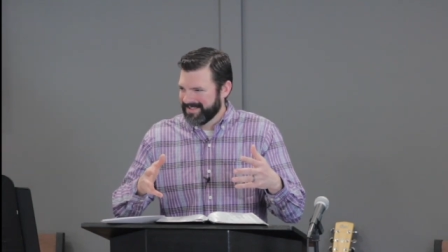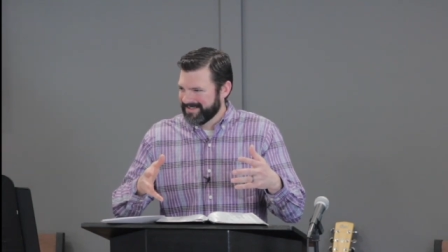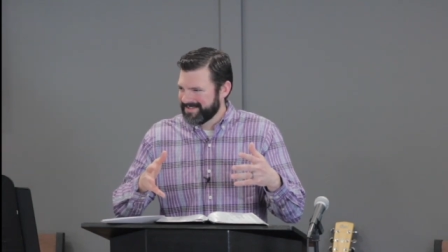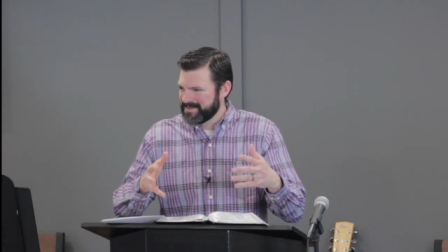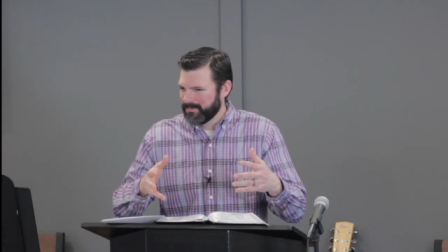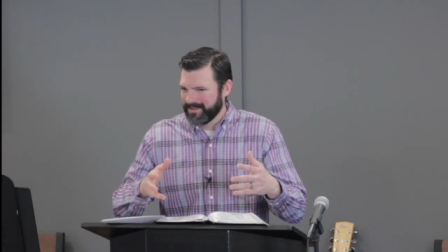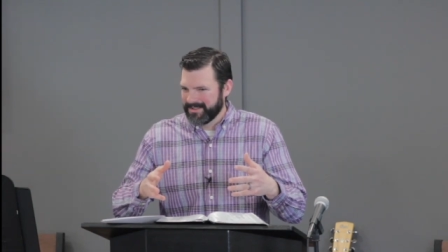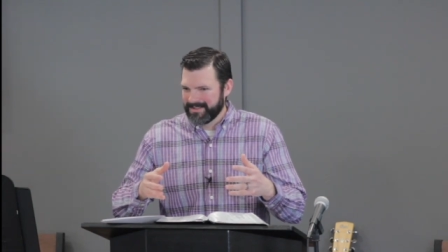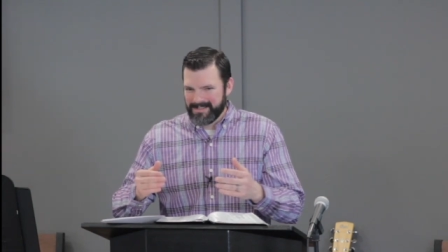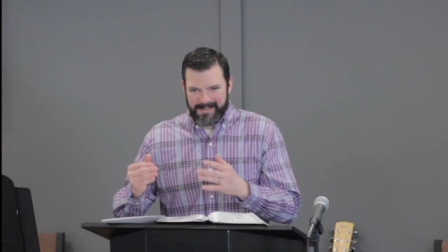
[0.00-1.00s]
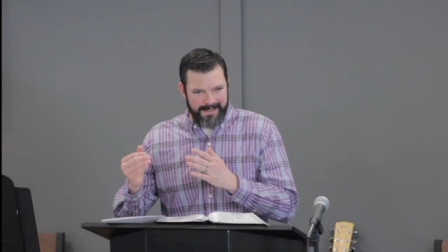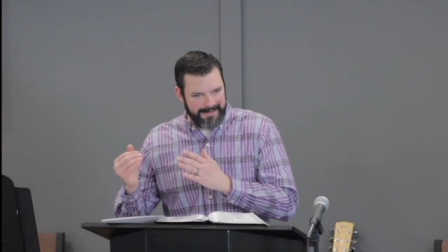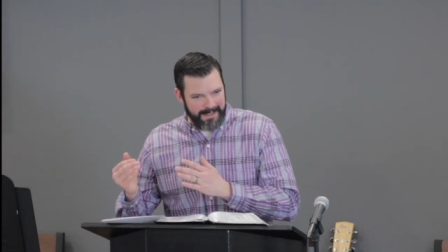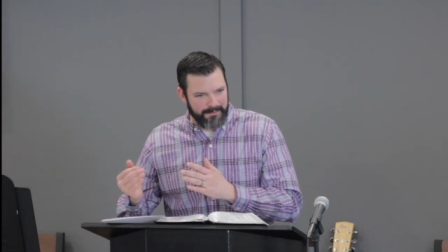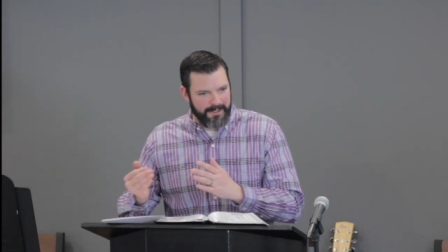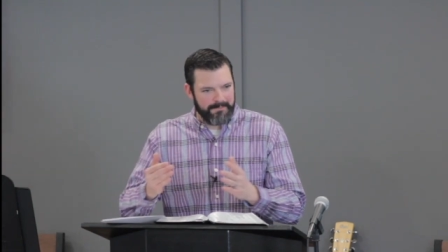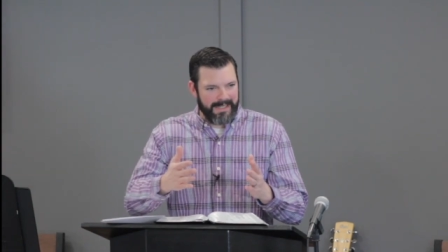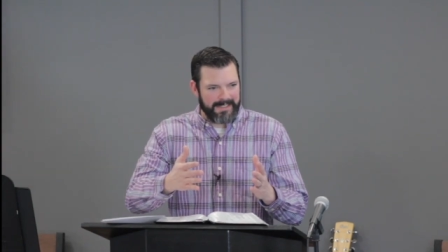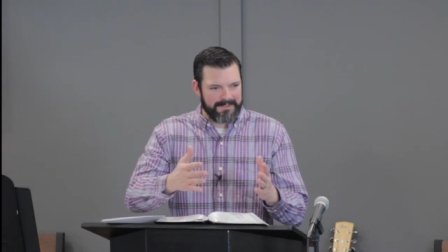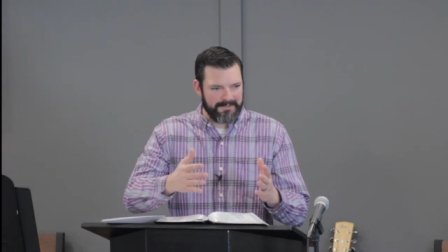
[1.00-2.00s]
at this point, and they run
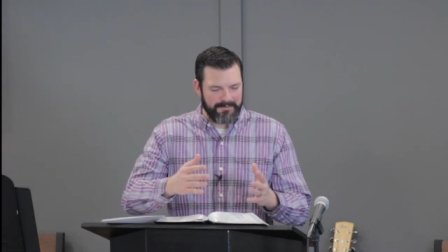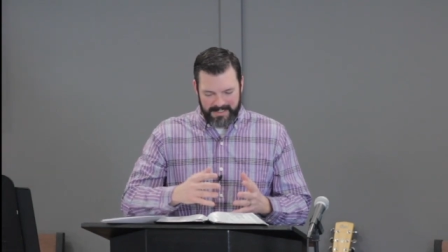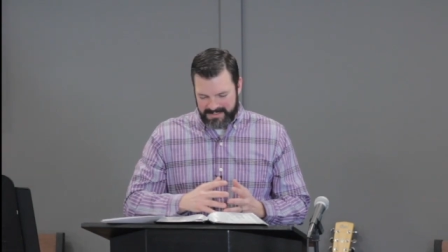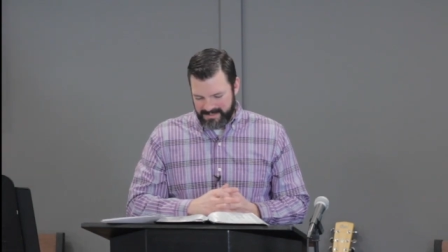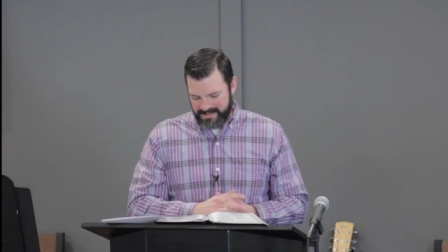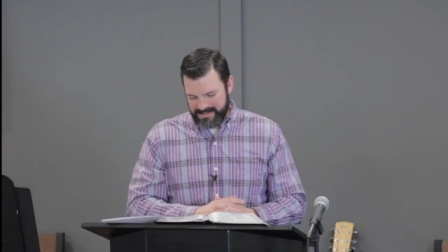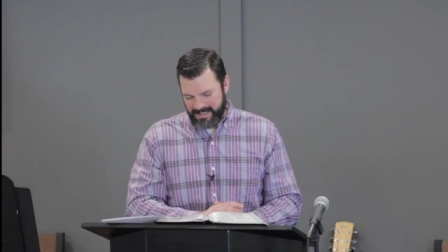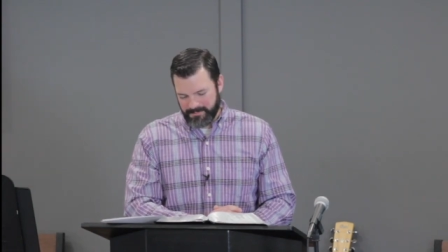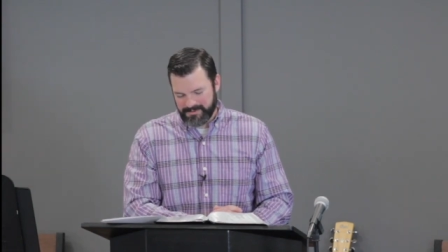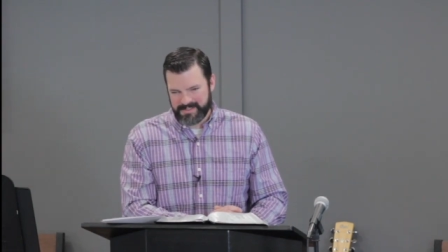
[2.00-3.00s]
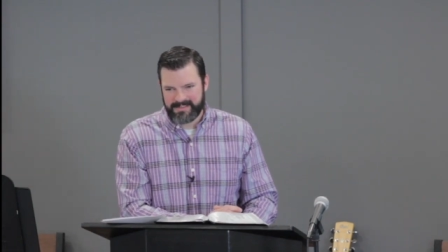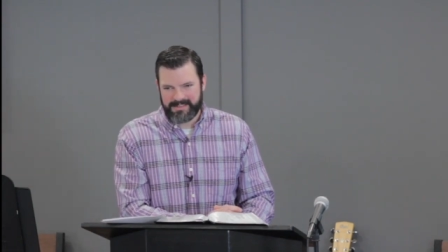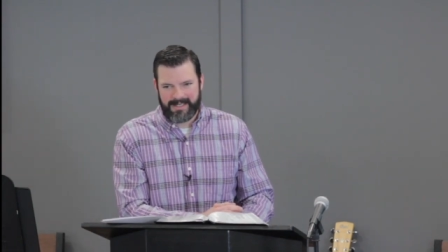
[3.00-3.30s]
back to the rest of the disciples and